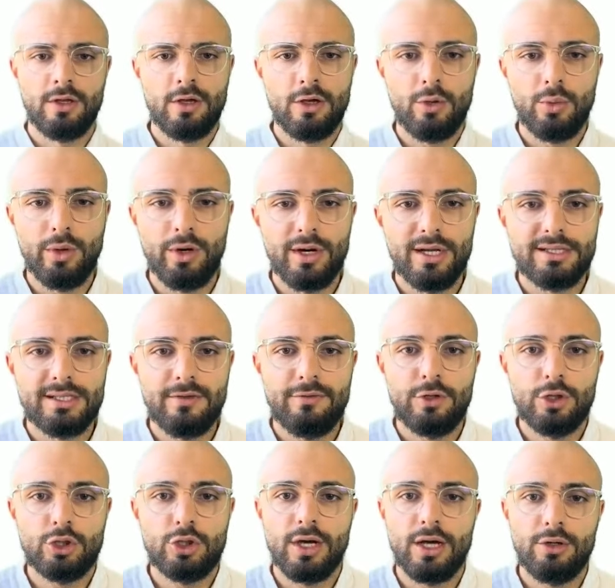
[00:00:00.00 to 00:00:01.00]
Whereas if you
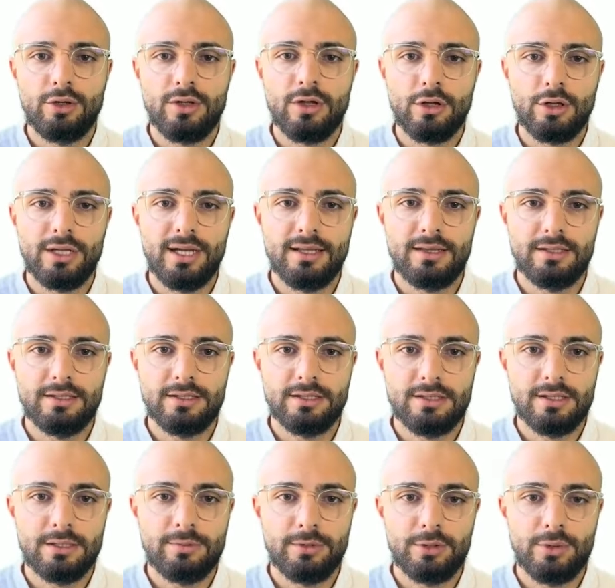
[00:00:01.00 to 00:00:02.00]
try to calculate the
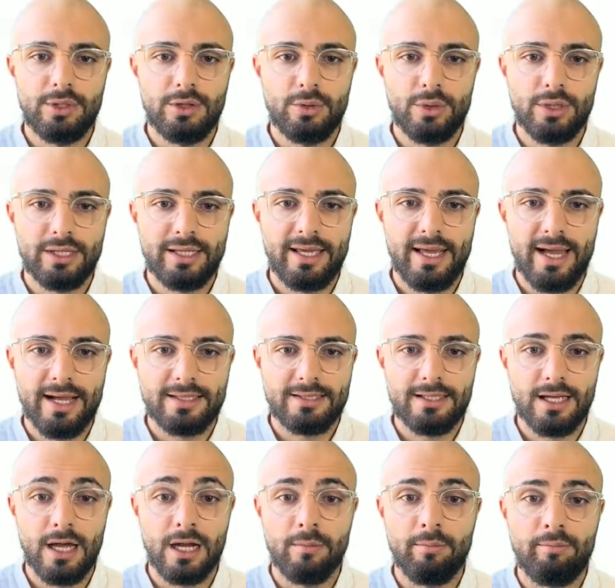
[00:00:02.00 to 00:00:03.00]
distance between the word cat
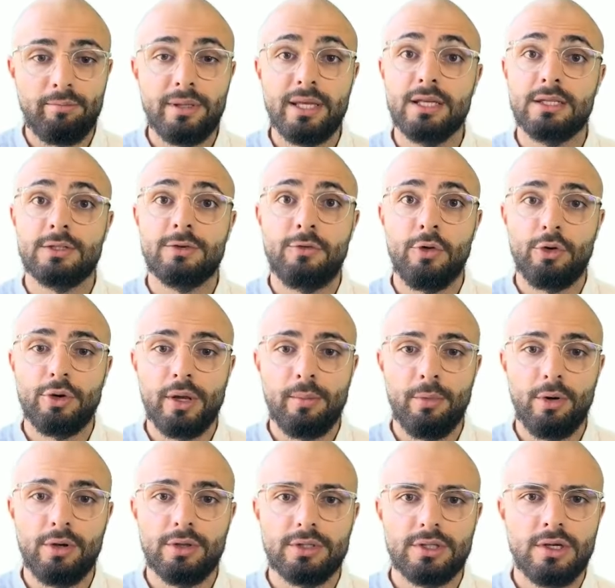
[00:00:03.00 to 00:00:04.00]
and PS4
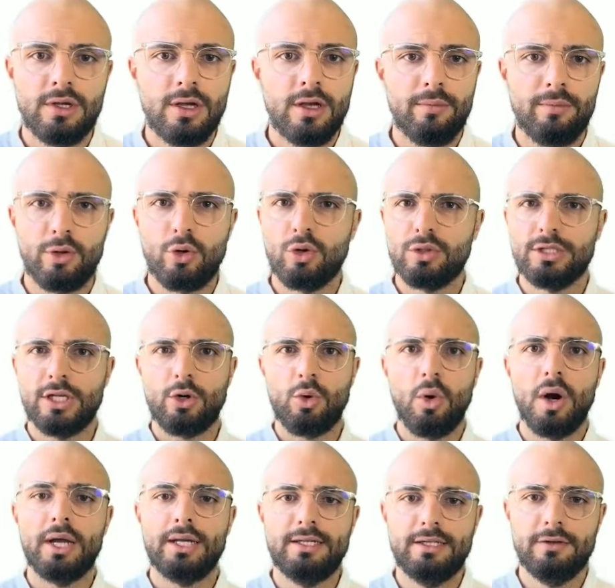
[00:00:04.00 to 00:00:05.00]
remote, because they're
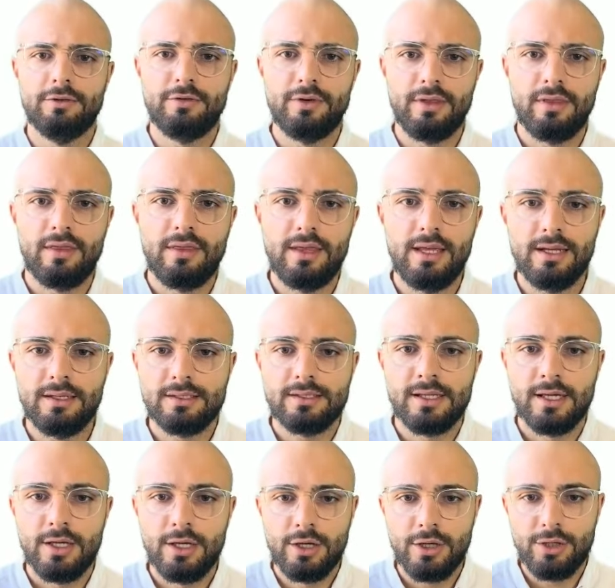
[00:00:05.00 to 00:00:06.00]
quite different things,
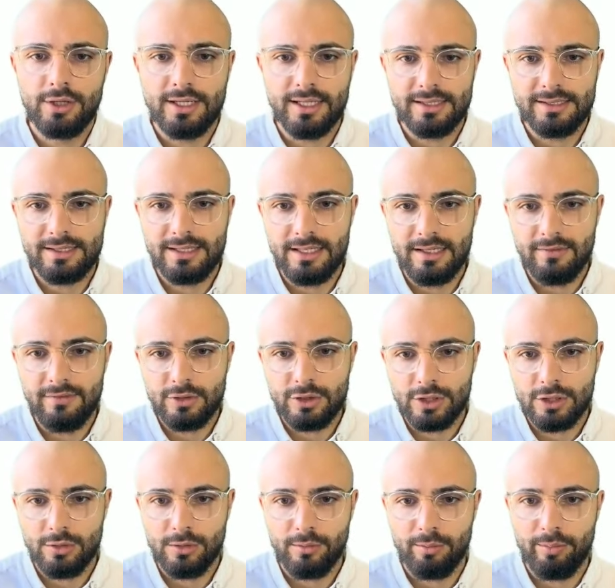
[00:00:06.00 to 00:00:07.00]
you can see even
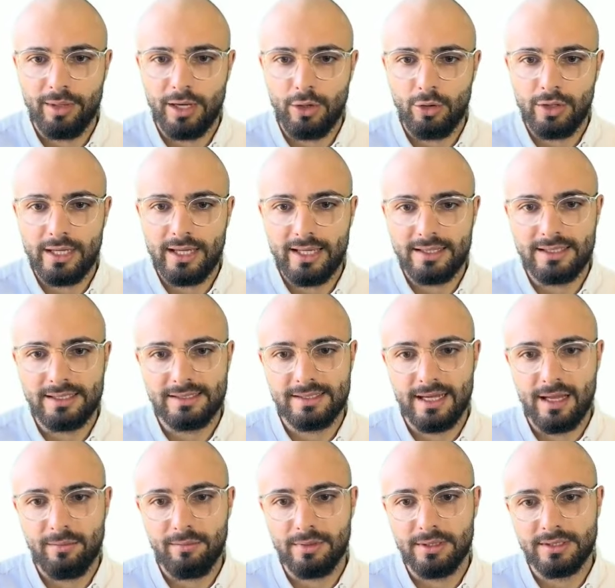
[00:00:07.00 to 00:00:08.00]
just by looking at these
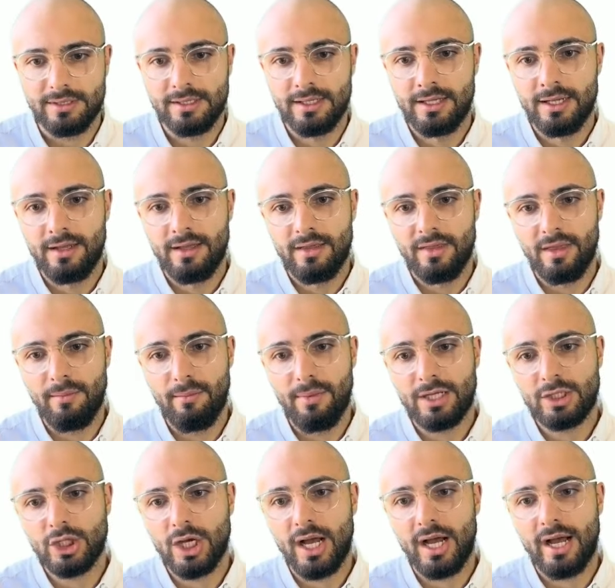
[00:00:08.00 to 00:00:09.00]
numbers, they're
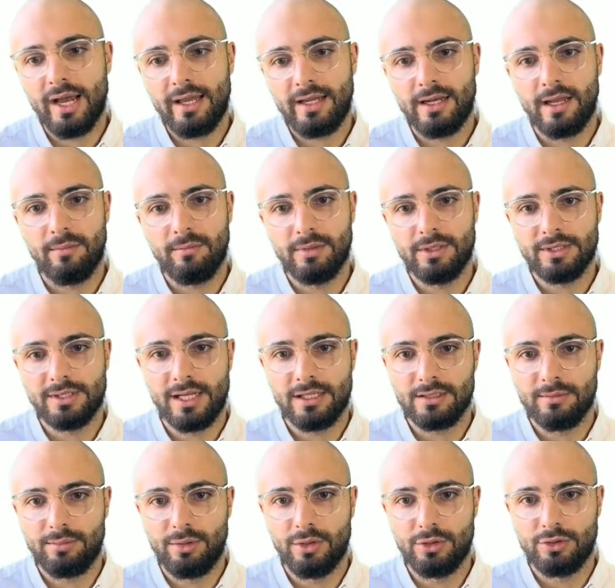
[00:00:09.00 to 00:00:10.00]
much higher numbers as
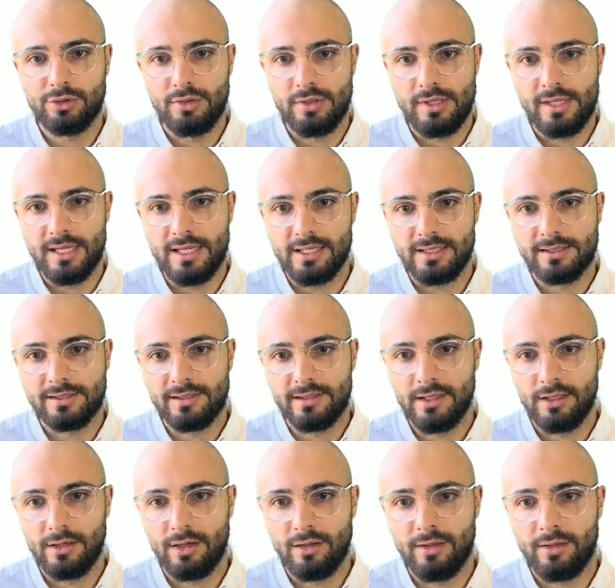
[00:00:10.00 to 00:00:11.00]
opposed to these.
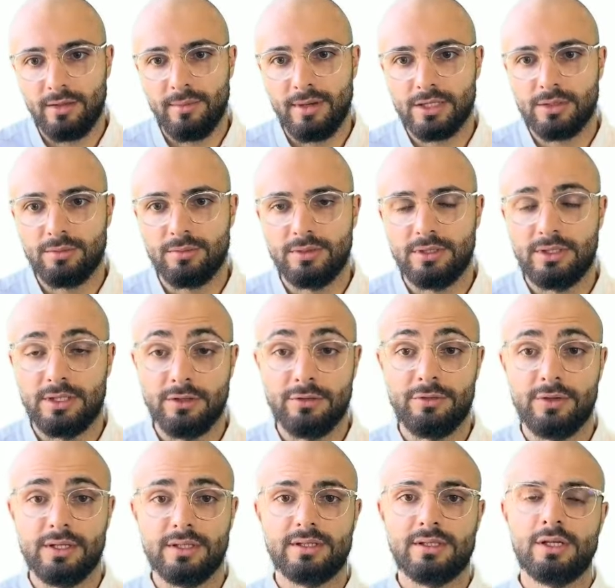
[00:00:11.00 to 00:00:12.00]
They're much
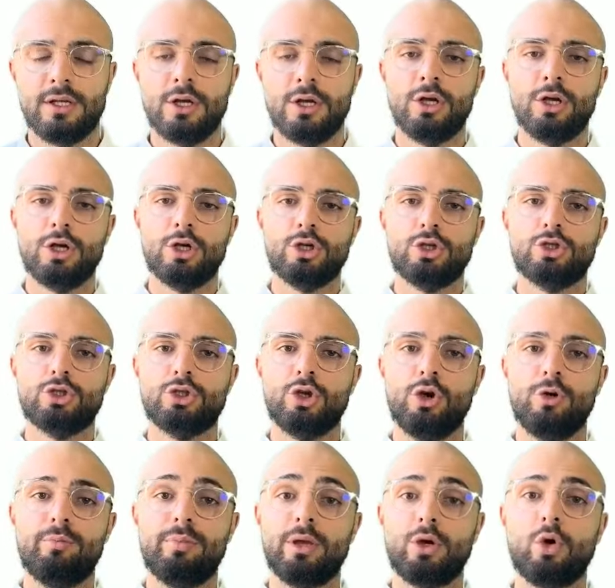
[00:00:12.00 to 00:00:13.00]
different. So
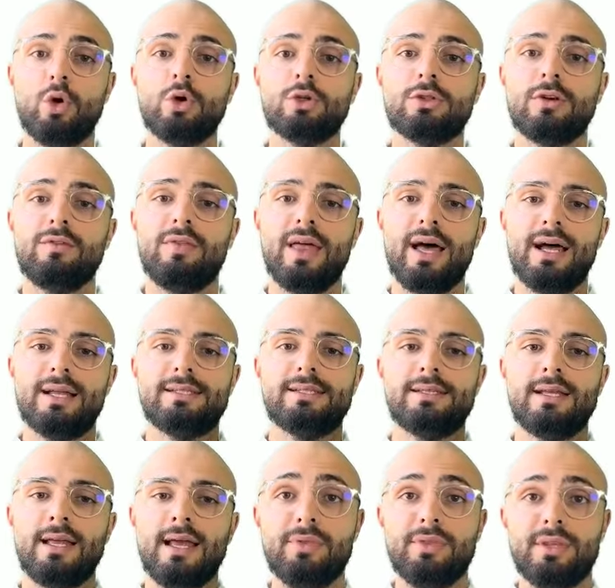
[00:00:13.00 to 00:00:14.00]
because of that,
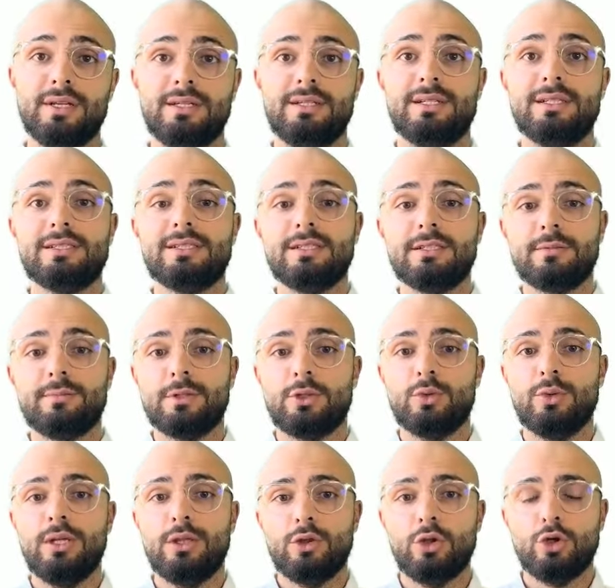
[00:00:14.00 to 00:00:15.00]
the distance
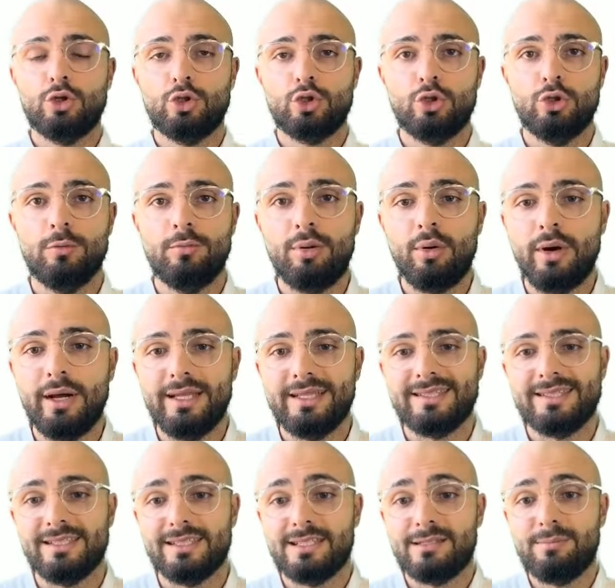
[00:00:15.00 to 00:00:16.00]
between those 2 points
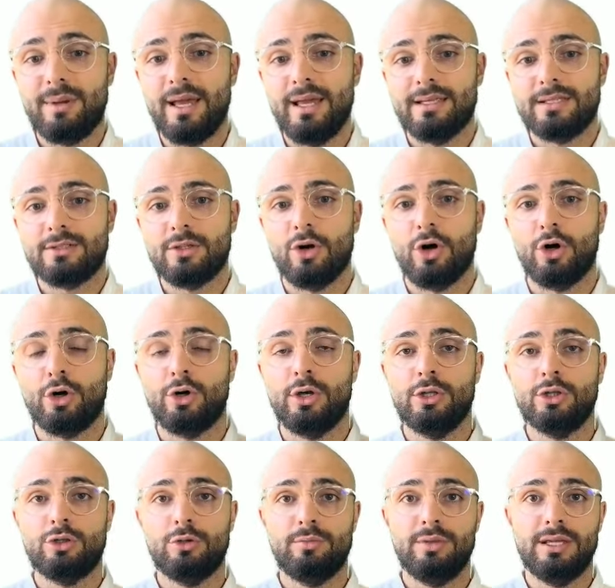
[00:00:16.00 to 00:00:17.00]
in space are going
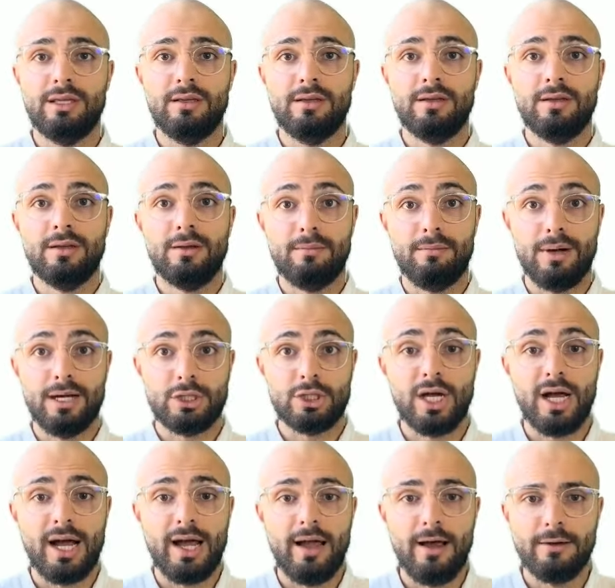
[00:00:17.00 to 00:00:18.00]
to be much
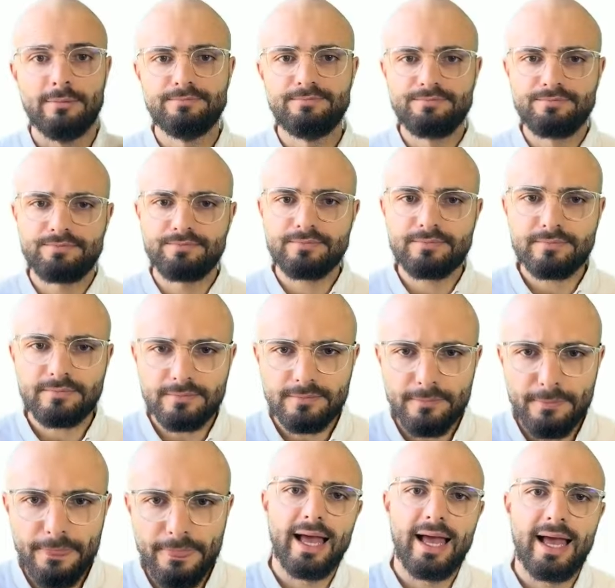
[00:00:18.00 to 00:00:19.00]
higher.
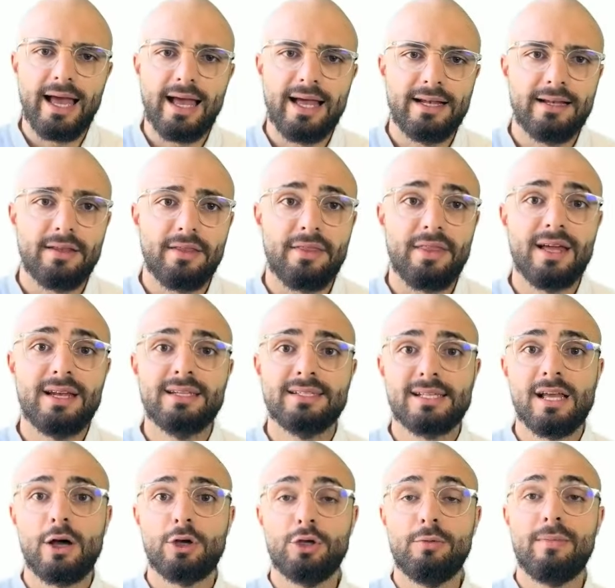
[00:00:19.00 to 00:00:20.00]
And that is
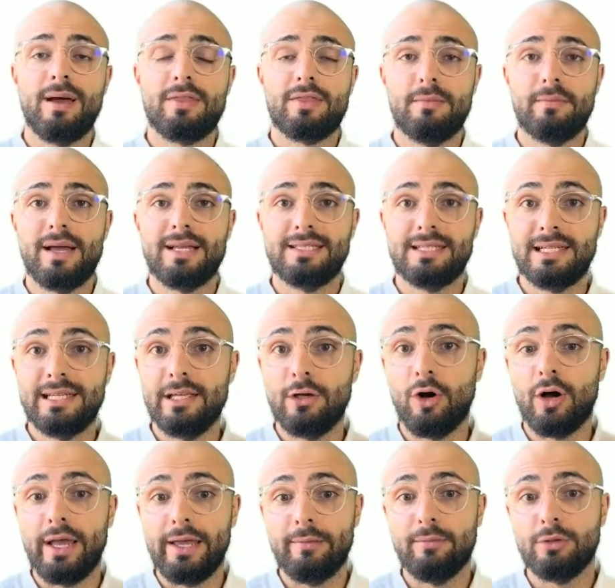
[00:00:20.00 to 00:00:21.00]
how you mathematically are
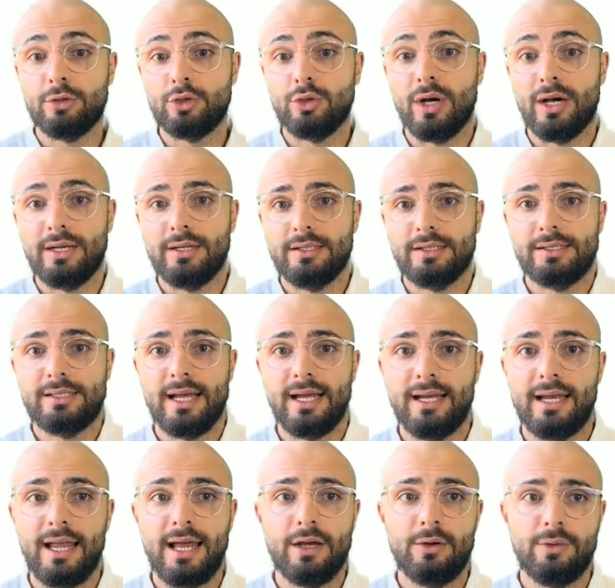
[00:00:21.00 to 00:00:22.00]
able to understand
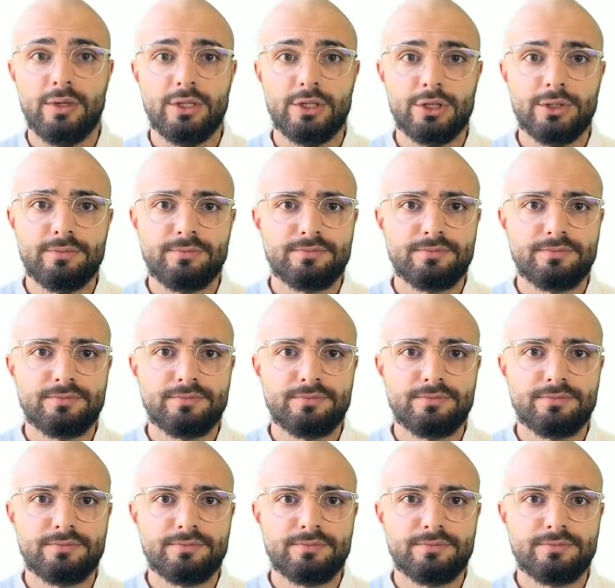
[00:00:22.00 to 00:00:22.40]
language.